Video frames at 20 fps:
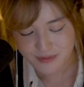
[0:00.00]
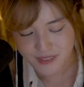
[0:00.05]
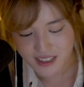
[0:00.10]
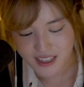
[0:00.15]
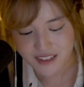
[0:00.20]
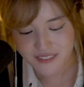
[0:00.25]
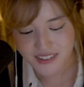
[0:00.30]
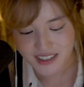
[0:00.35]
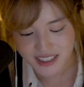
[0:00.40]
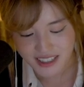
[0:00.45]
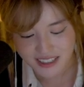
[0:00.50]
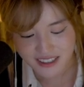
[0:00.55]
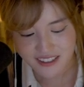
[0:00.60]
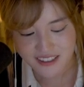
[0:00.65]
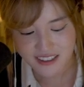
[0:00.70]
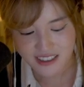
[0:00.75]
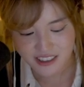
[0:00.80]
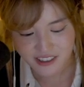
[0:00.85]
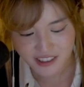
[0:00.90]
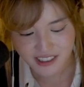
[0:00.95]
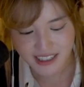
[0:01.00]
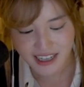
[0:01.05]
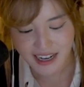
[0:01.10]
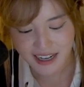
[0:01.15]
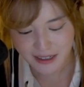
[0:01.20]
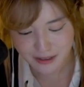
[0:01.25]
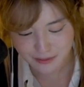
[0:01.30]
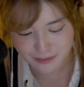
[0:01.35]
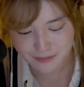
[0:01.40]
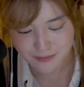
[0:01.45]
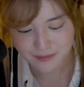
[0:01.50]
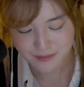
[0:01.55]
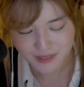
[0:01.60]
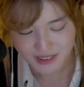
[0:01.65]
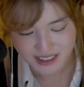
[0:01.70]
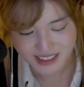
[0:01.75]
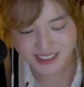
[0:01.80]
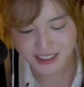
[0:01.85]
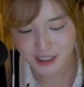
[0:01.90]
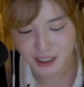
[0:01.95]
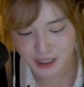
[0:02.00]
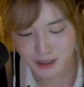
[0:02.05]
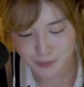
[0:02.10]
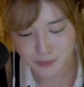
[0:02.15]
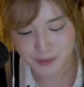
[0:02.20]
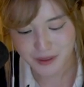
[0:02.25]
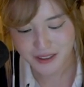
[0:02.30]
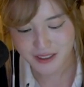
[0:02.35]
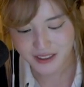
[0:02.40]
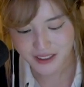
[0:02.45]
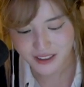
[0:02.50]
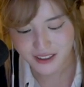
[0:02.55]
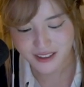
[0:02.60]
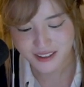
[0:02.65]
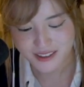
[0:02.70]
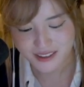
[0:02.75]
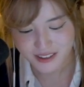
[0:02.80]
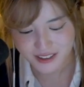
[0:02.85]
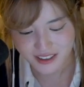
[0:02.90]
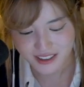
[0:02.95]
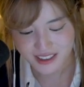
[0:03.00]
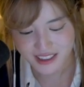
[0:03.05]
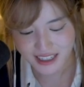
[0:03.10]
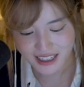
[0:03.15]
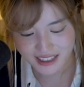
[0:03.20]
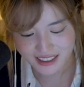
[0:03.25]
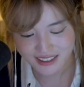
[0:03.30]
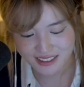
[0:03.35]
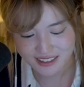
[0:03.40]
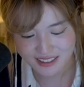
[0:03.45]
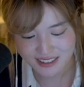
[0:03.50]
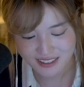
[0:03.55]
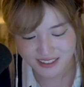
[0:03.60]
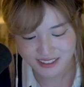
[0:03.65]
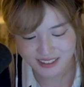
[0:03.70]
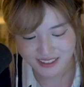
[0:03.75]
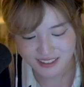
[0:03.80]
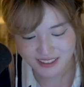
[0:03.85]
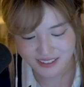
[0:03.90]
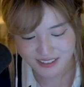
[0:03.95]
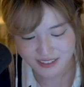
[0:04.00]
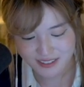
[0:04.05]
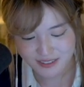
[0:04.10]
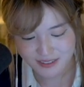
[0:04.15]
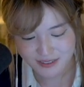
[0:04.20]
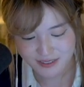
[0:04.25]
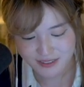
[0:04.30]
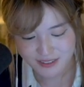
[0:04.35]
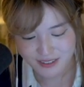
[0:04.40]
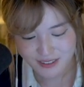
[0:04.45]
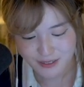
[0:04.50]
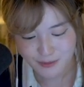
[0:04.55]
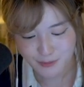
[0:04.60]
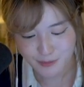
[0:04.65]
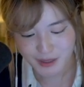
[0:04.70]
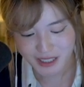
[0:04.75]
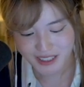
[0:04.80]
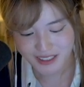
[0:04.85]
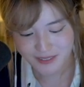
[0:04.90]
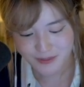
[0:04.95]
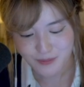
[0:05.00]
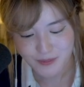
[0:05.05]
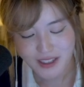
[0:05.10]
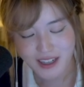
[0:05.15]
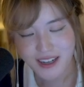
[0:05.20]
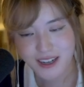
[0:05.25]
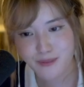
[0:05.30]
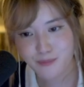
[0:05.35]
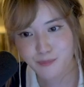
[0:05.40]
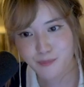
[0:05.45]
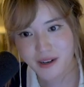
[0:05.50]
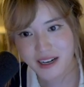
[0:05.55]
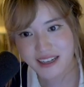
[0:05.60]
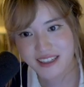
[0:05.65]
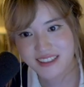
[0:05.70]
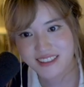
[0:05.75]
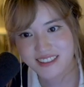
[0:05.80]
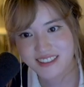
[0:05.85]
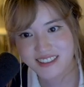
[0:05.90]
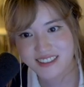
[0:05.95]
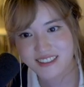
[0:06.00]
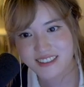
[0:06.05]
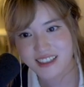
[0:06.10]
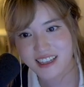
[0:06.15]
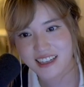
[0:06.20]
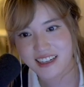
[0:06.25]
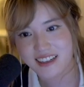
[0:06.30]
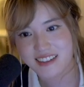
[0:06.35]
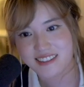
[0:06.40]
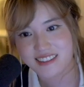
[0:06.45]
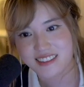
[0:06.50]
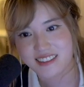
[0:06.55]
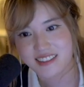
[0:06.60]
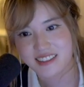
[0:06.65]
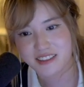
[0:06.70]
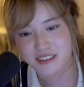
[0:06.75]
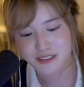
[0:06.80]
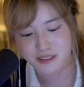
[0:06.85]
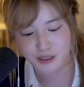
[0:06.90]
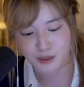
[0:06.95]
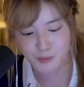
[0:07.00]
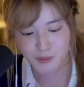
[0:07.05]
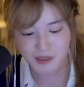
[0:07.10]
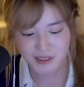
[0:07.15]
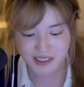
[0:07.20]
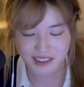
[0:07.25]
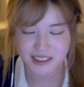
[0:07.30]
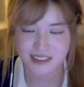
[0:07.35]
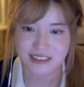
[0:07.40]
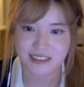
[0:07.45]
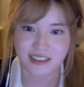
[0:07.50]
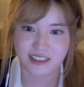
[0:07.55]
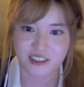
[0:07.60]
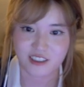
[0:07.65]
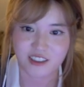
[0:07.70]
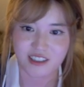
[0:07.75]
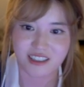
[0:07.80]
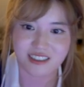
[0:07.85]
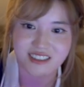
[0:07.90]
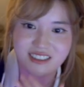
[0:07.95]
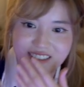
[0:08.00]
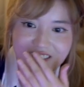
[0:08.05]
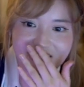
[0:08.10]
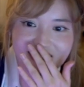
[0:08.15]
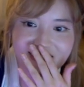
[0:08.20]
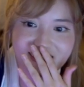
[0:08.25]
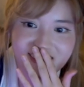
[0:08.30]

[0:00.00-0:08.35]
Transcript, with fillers: If I get another cat, it's gonna be a dark cat. But I'm biased and I still think Snowball is literally just